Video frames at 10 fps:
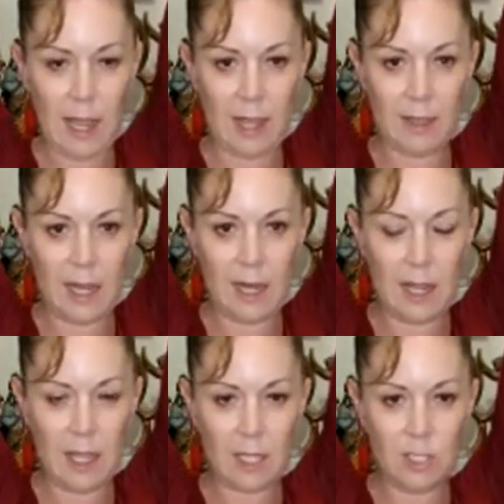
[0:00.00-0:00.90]
And
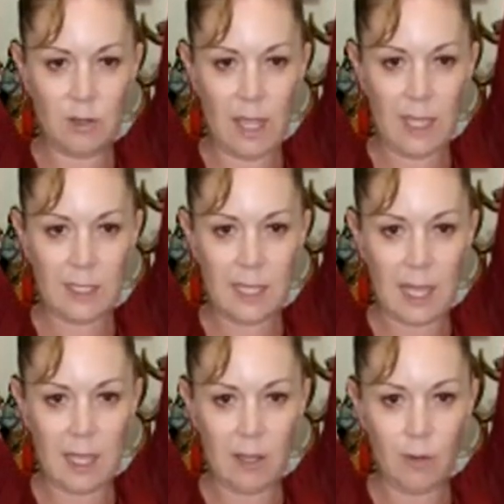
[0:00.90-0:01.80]
then as you
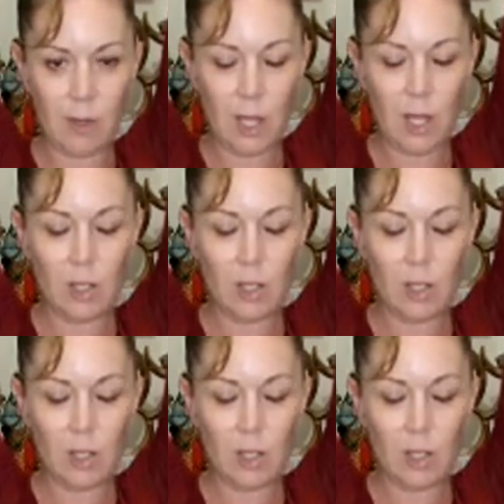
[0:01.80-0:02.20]
exhale,